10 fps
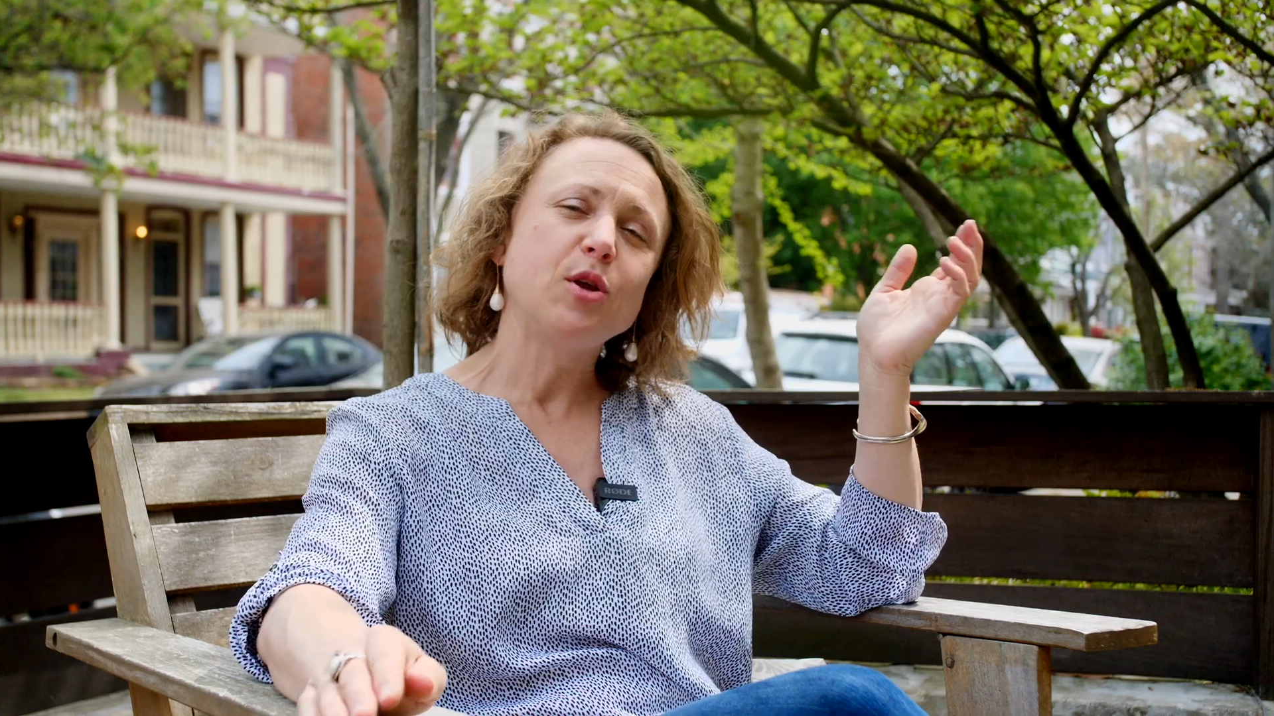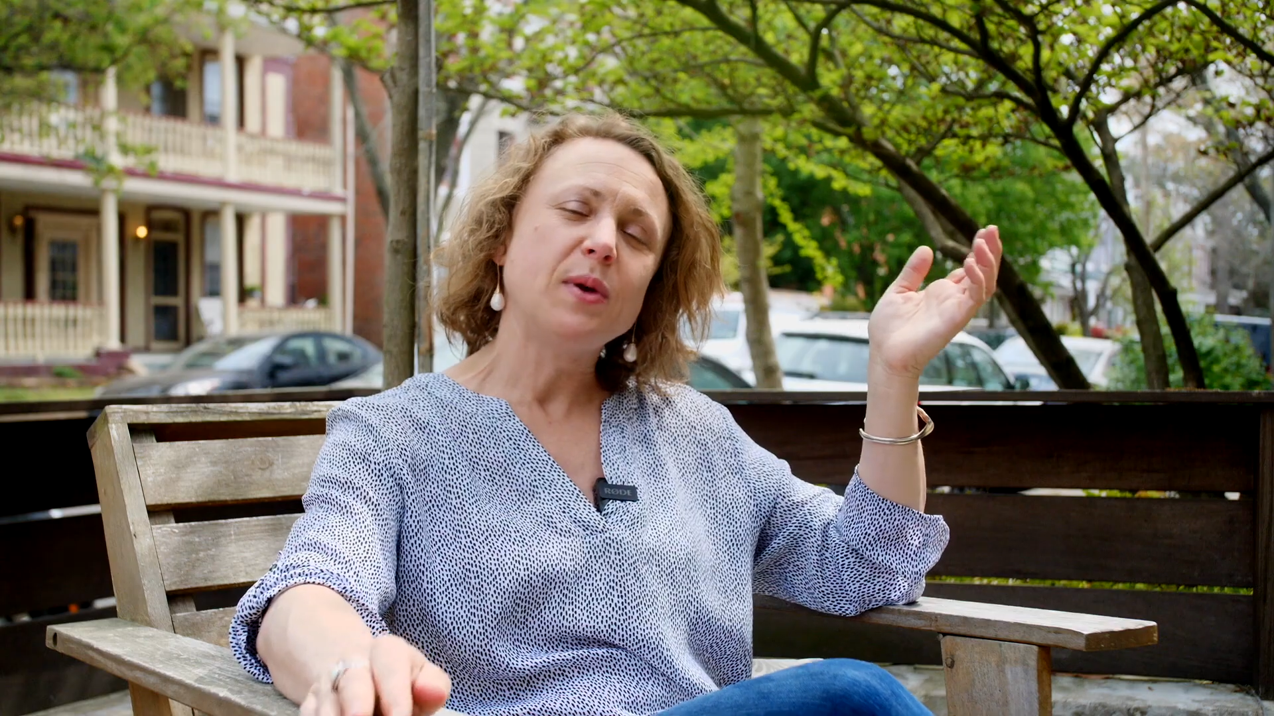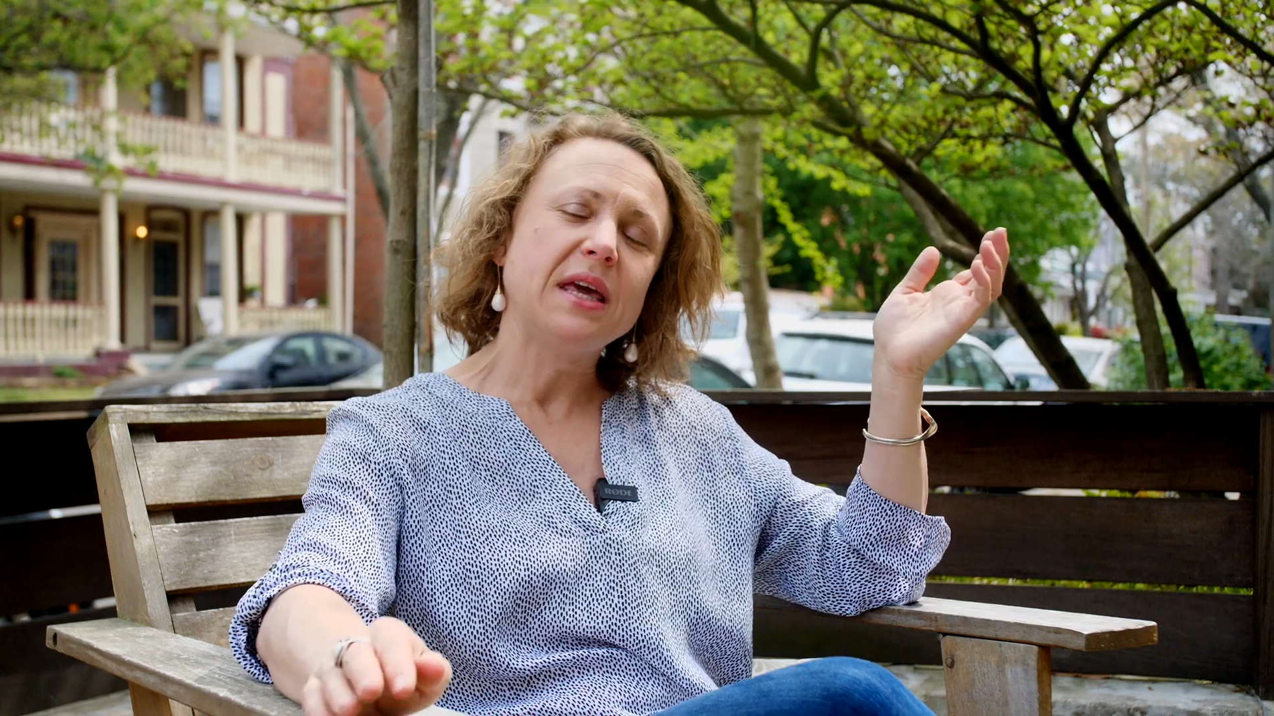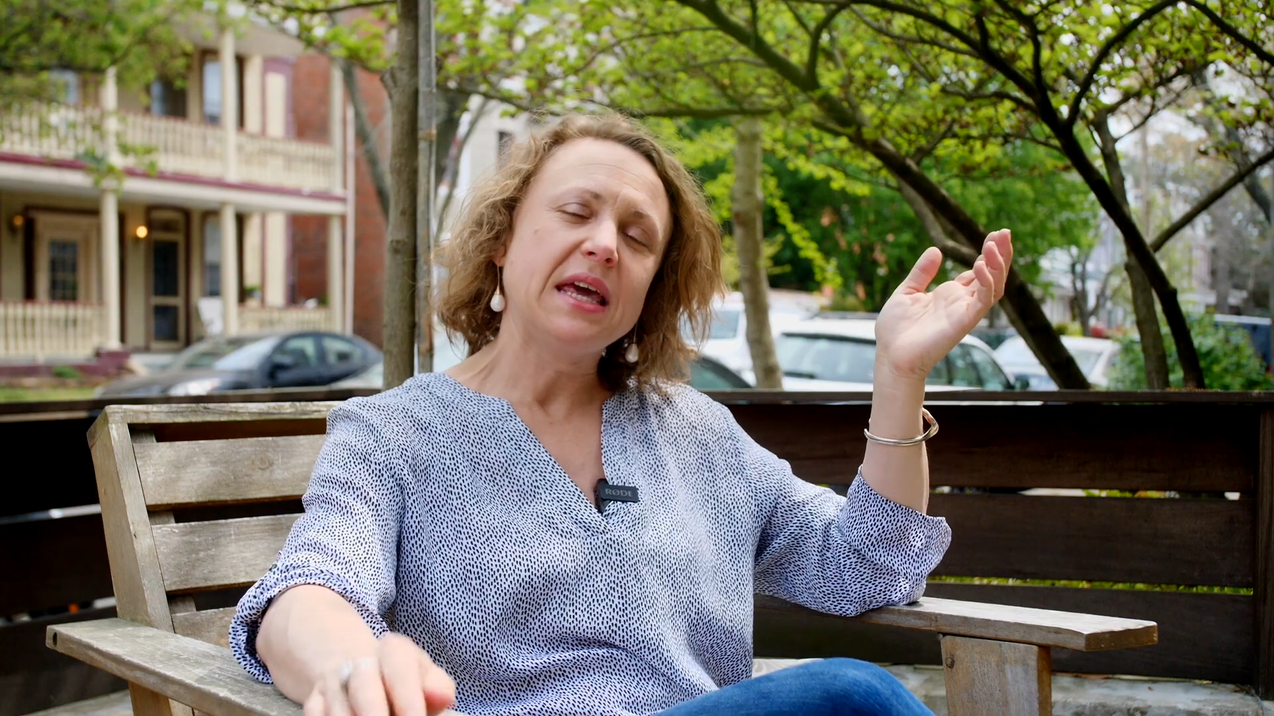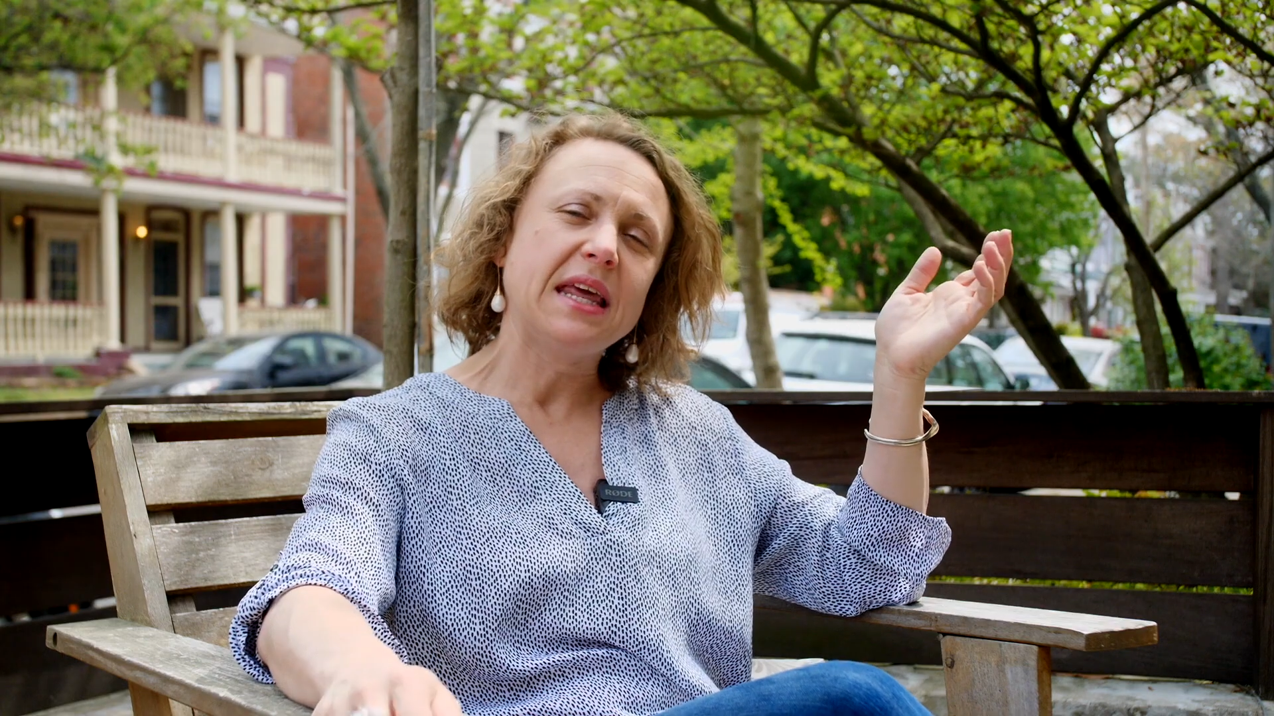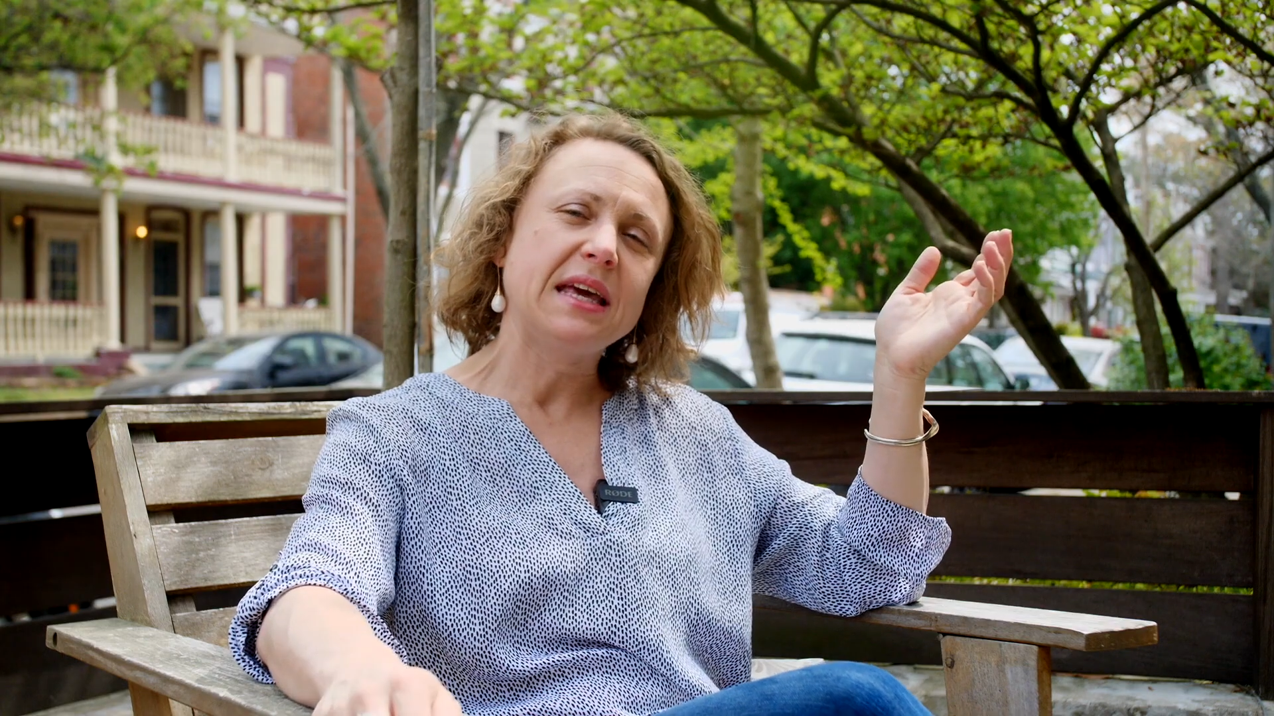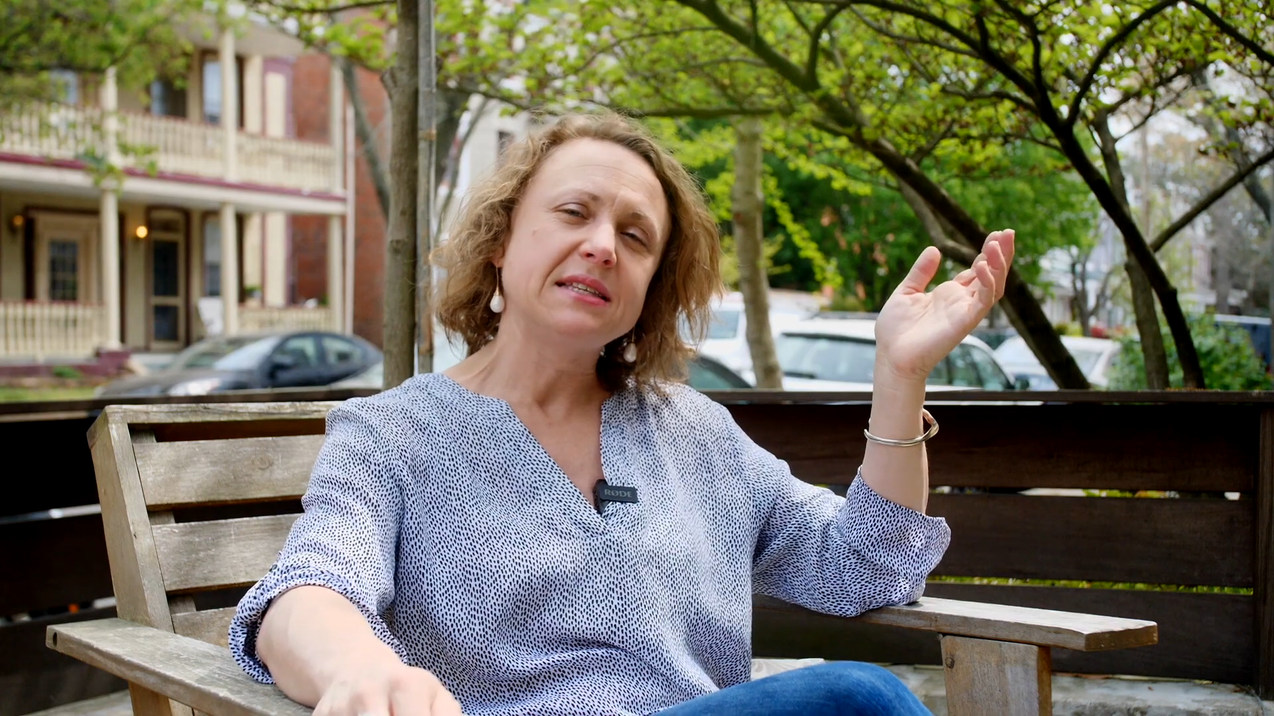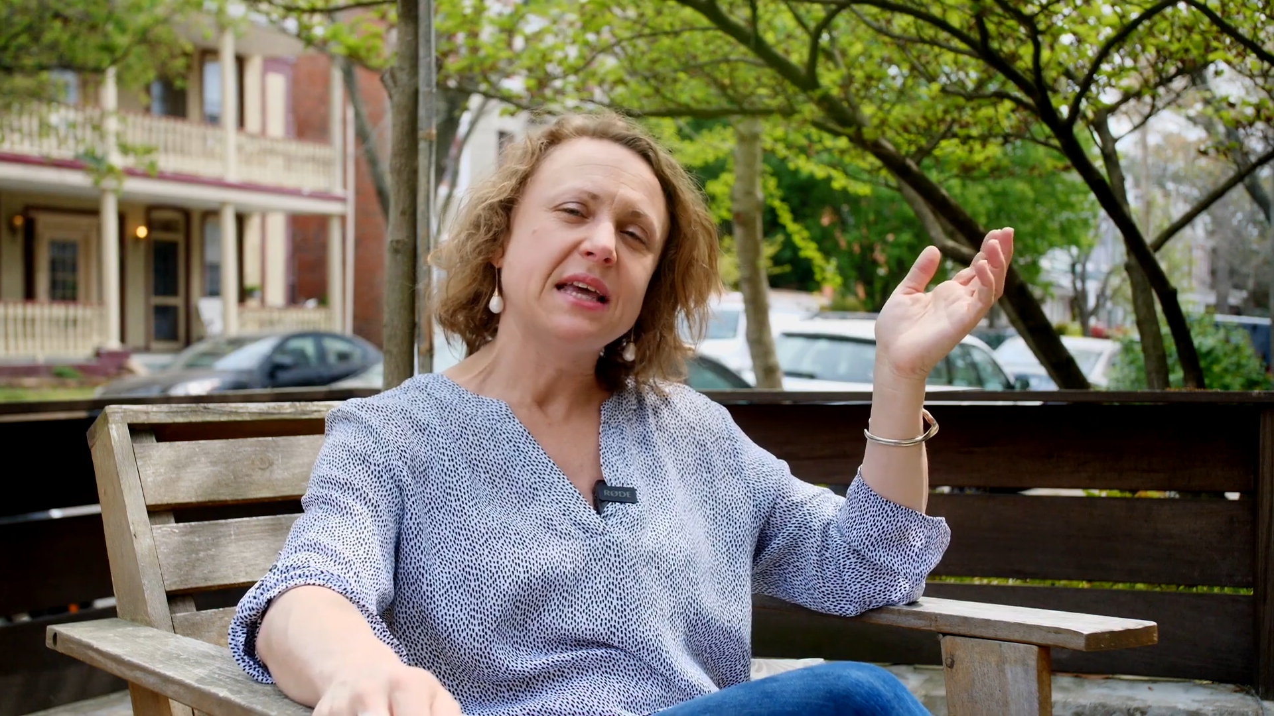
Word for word: New Beginnings